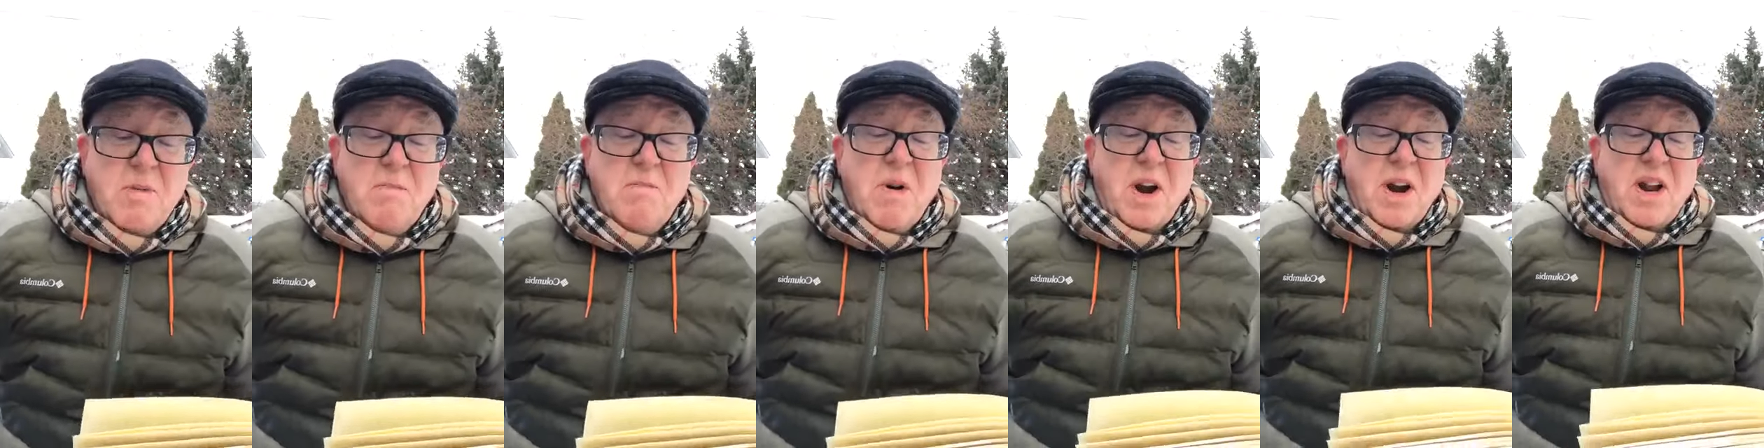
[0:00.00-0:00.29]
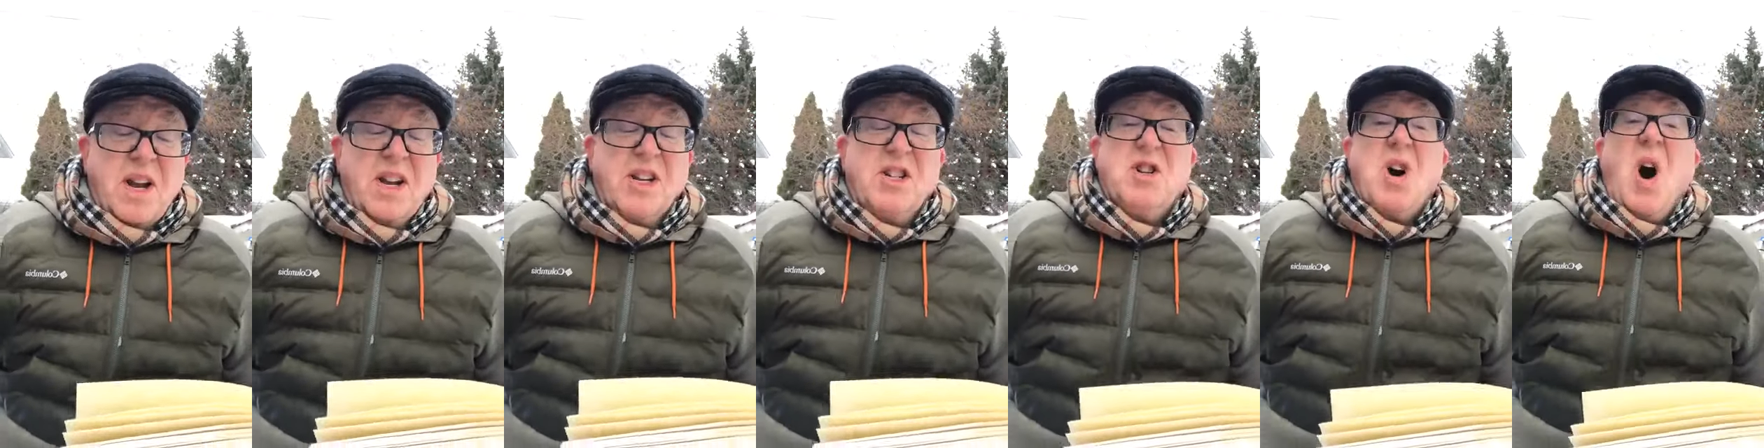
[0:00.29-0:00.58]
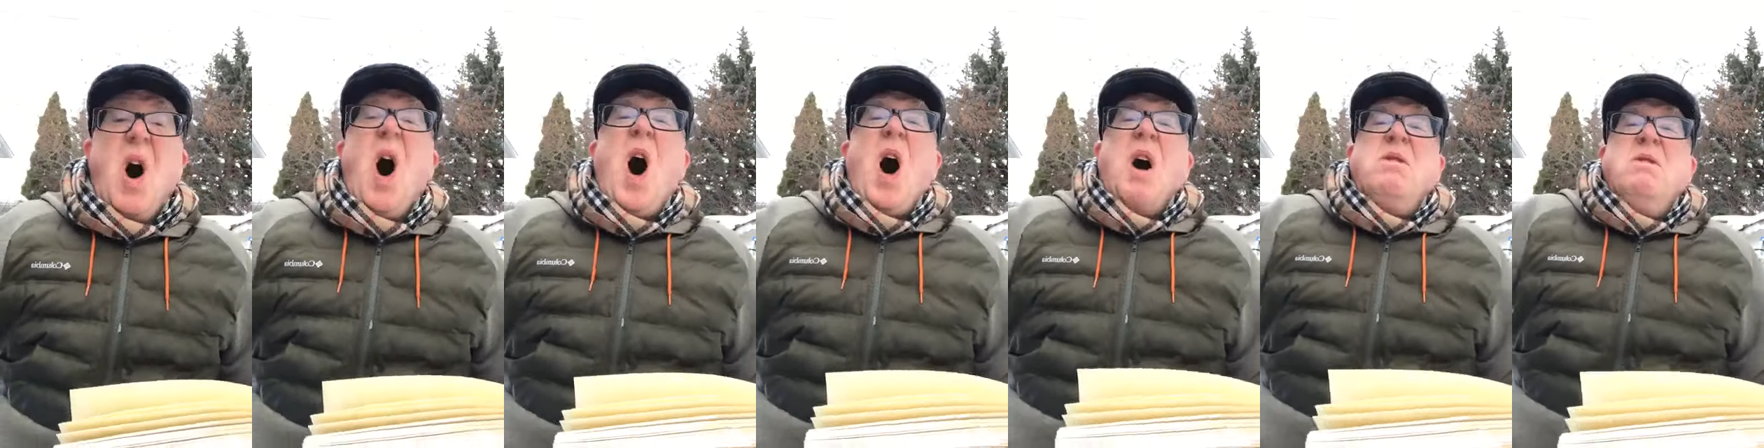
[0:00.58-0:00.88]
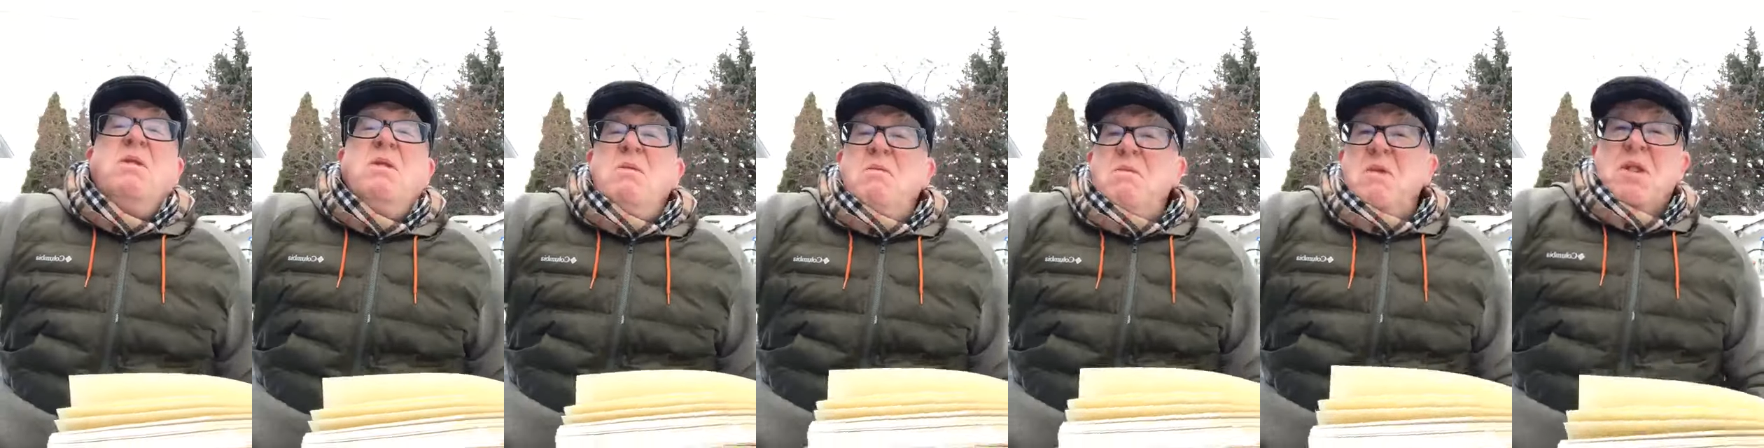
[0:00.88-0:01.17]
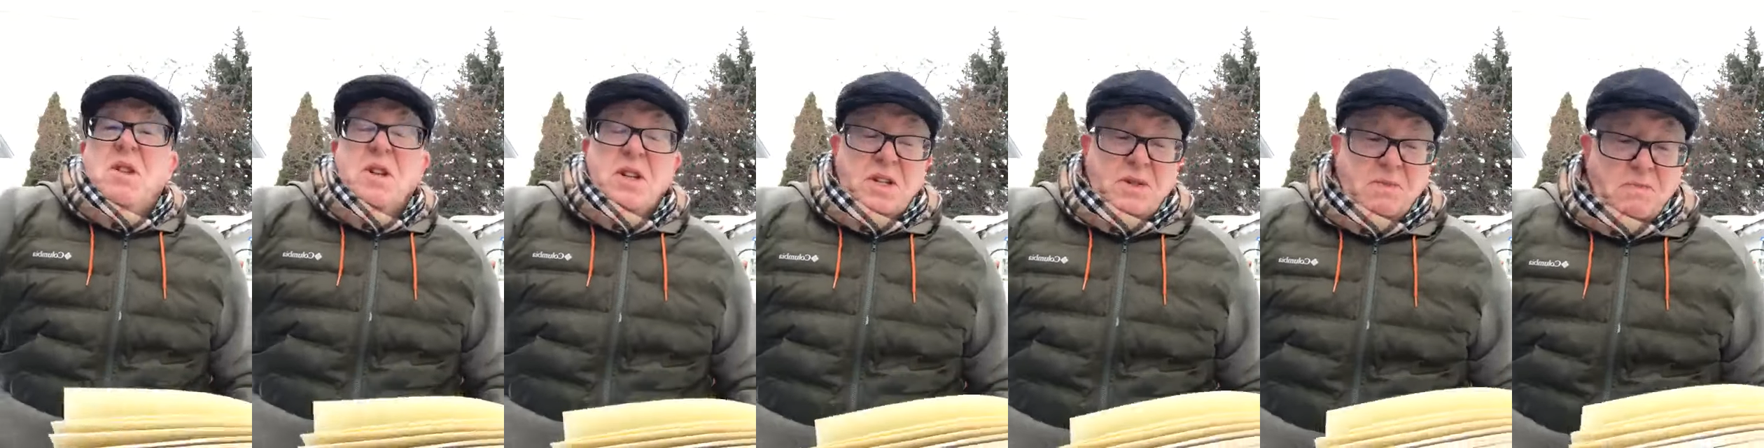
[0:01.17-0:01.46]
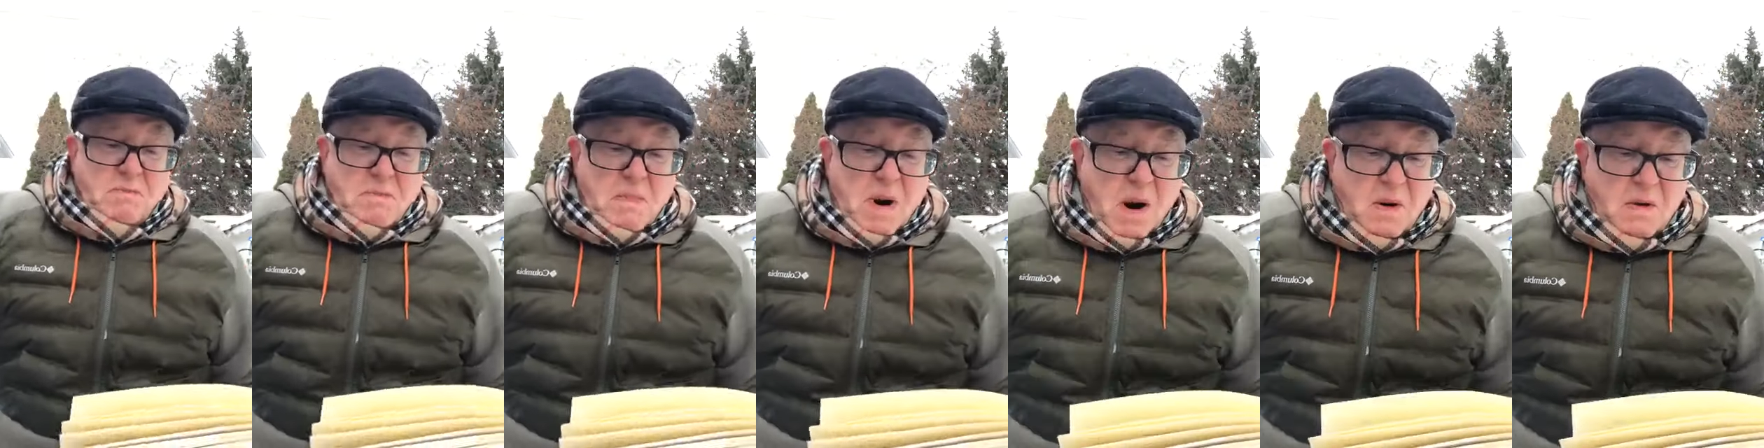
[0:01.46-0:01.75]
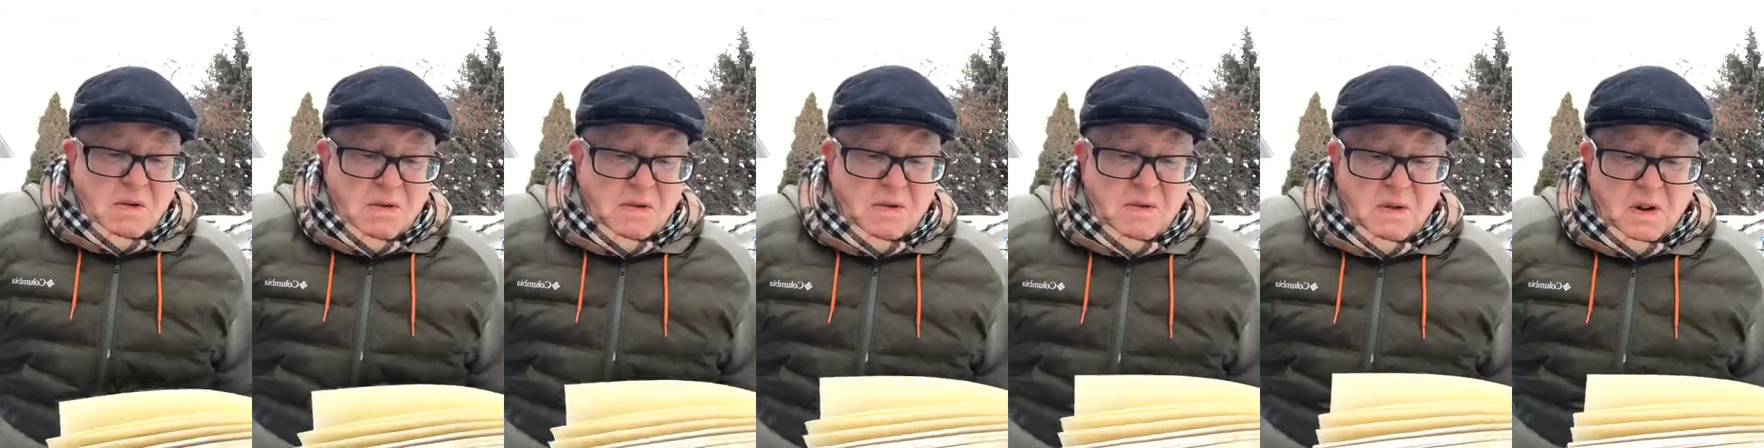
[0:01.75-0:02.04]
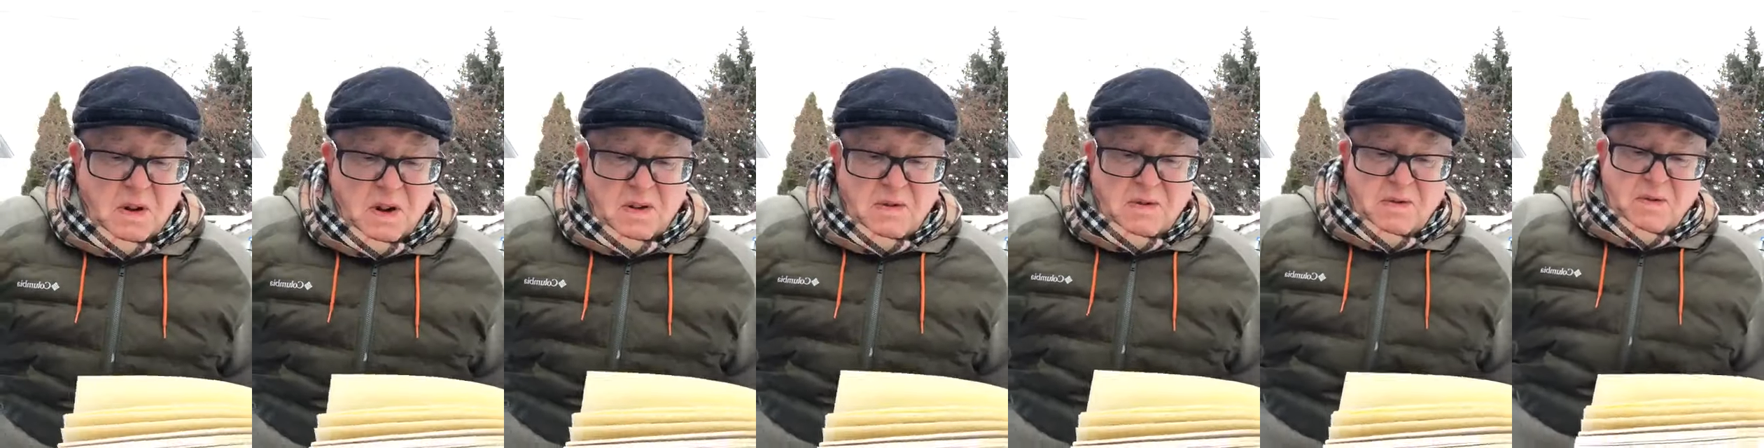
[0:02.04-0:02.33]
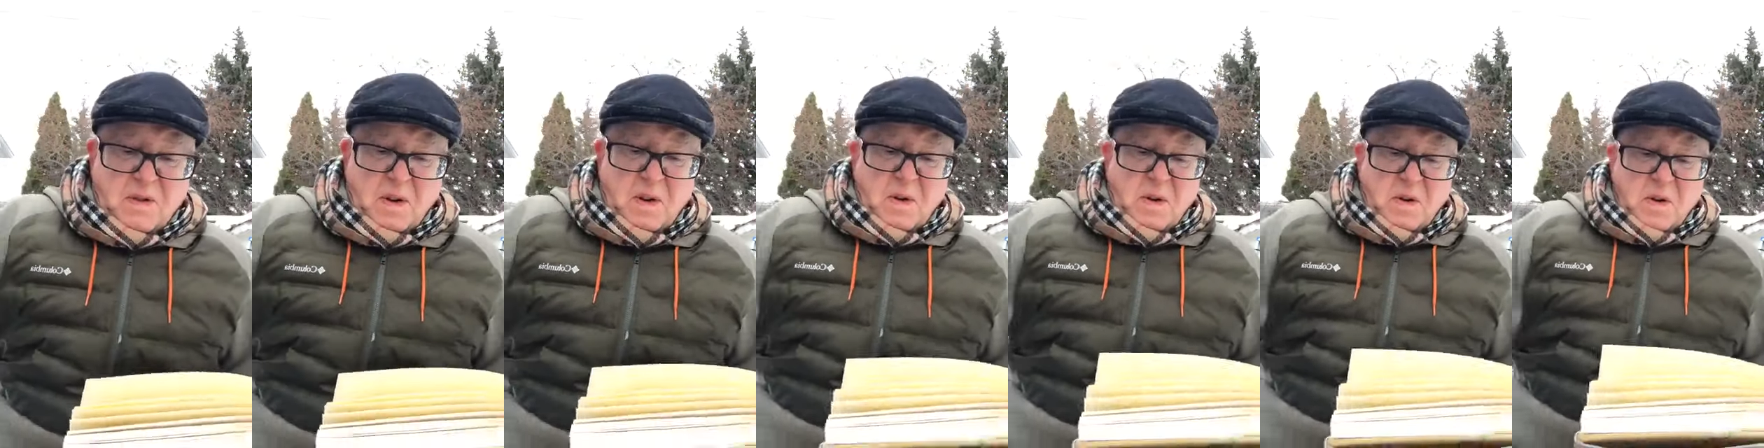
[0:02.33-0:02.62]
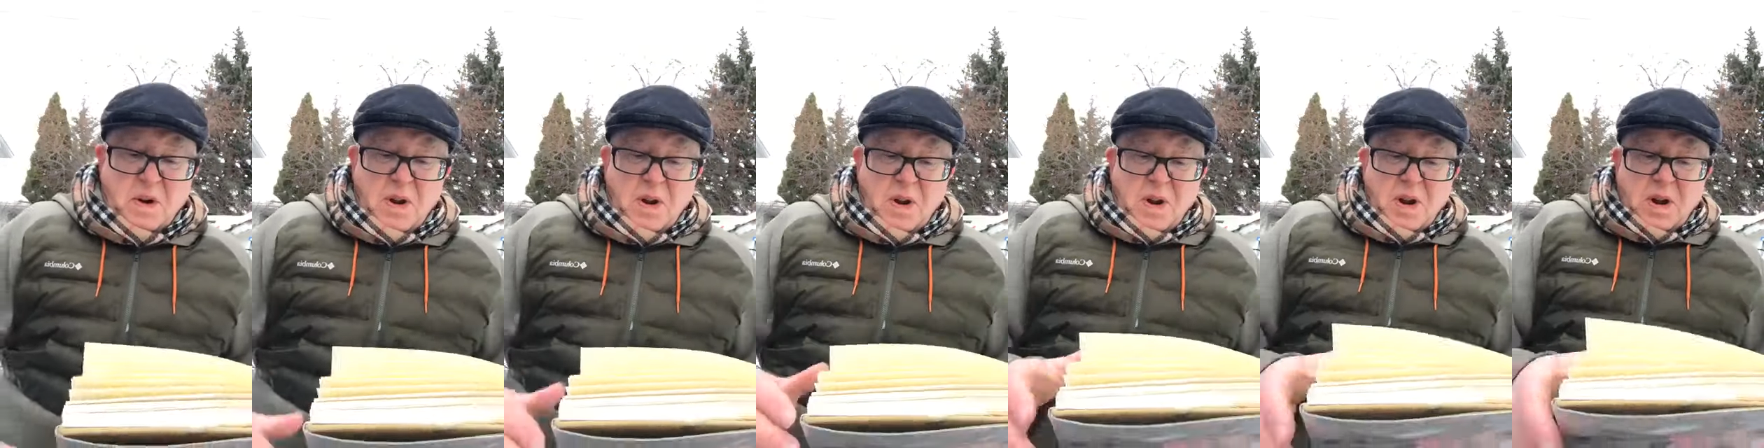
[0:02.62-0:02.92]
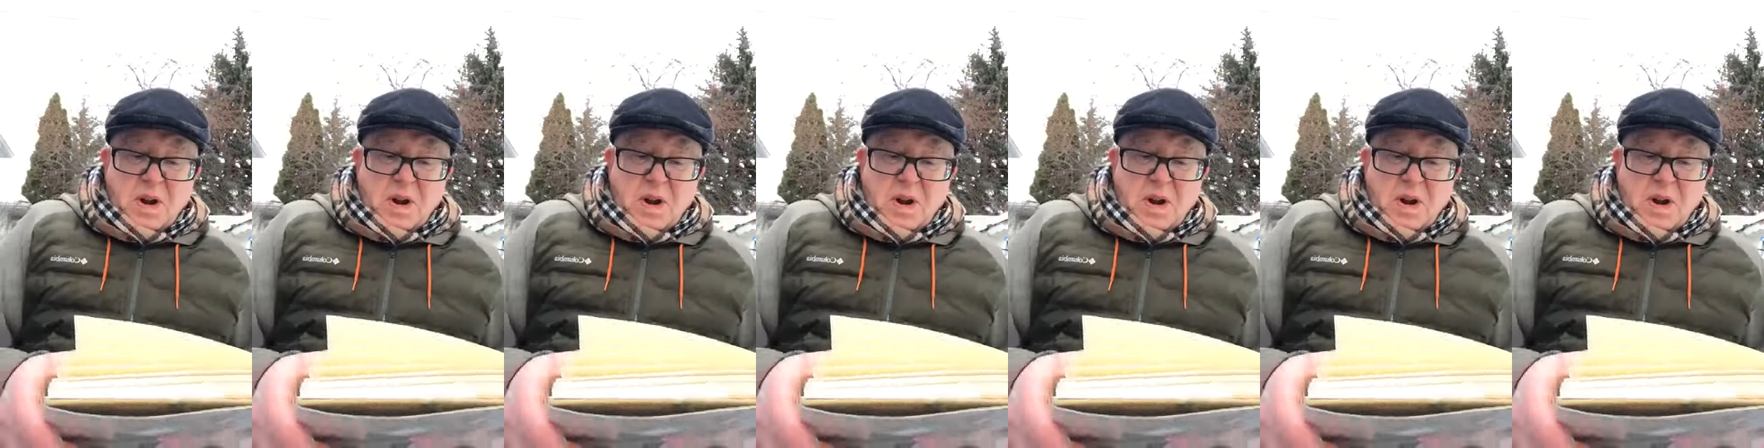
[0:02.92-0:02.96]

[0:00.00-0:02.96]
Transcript: but he talked with his mouth full of food.